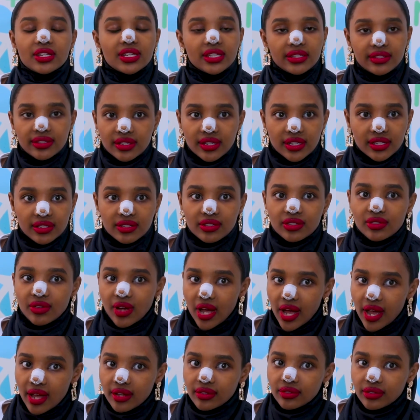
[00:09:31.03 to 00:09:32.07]
easiest to
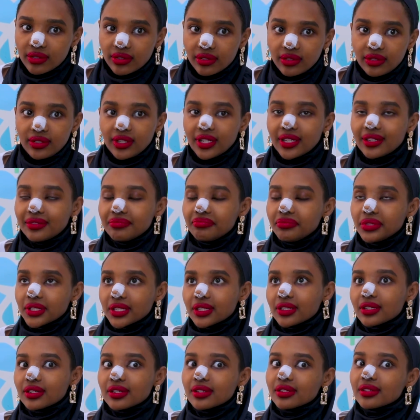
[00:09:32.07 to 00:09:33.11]
handle
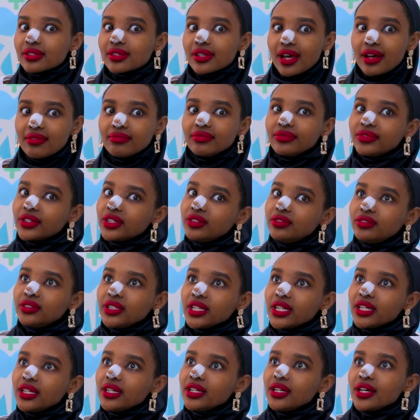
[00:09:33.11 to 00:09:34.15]
because I'm
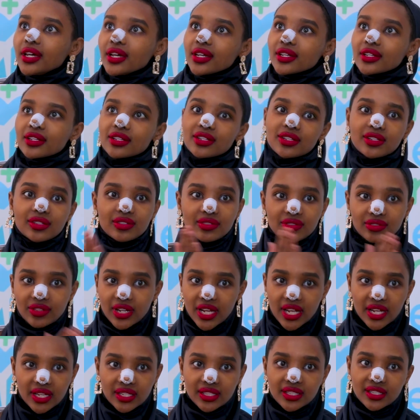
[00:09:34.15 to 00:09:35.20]
very
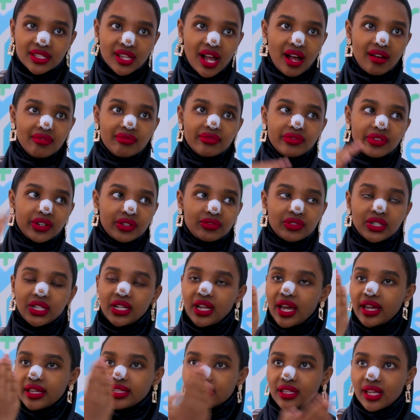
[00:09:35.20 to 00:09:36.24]
strict, I'm very
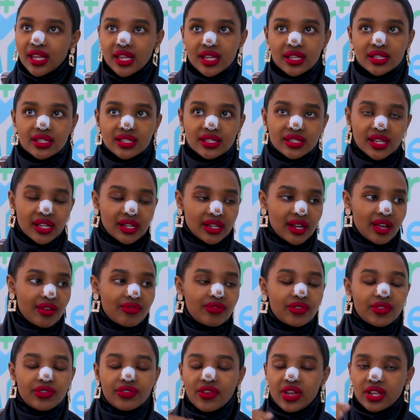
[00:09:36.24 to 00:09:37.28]
like this, and
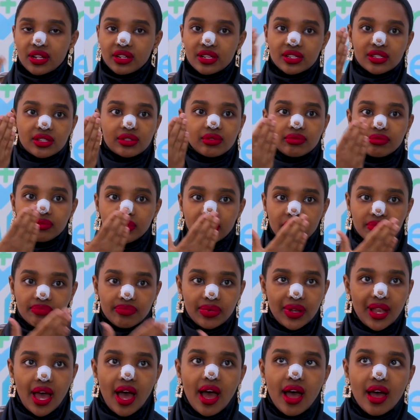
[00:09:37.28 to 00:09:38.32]
everything needs to be
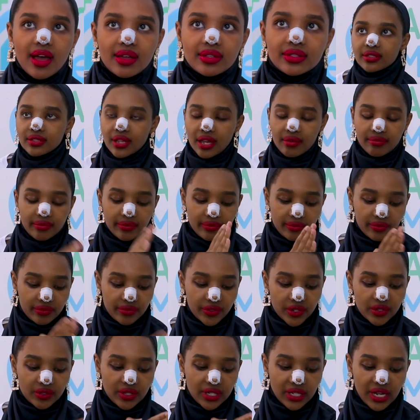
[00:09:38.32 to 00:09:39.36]
planned. I'm
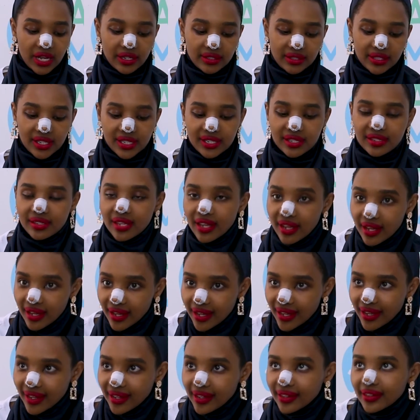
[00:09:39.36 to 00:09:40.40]
very like this.
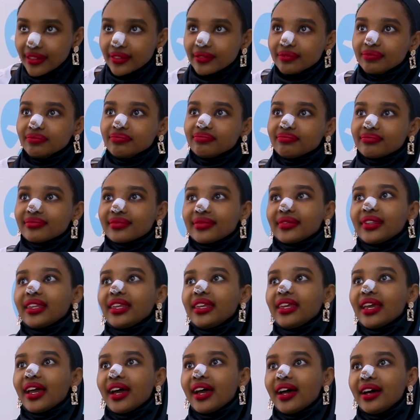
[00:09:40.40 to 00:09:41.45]

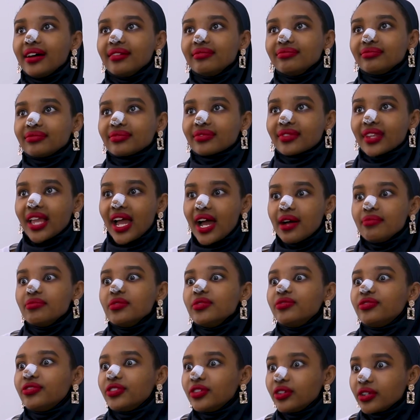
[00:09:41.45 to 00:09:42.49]
Yeah, I'm
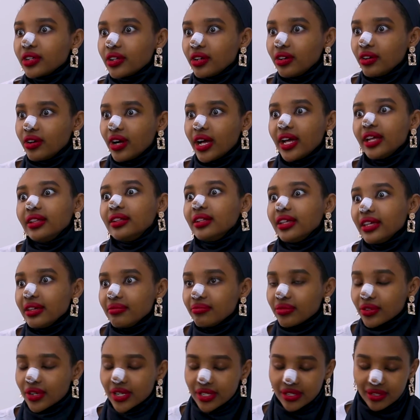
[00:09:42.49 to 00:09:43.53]
a Virgo and
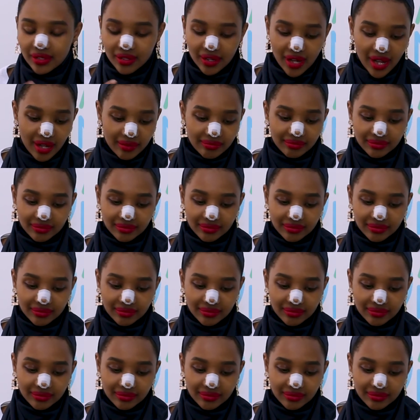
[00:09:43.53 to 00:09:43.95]
Libra, so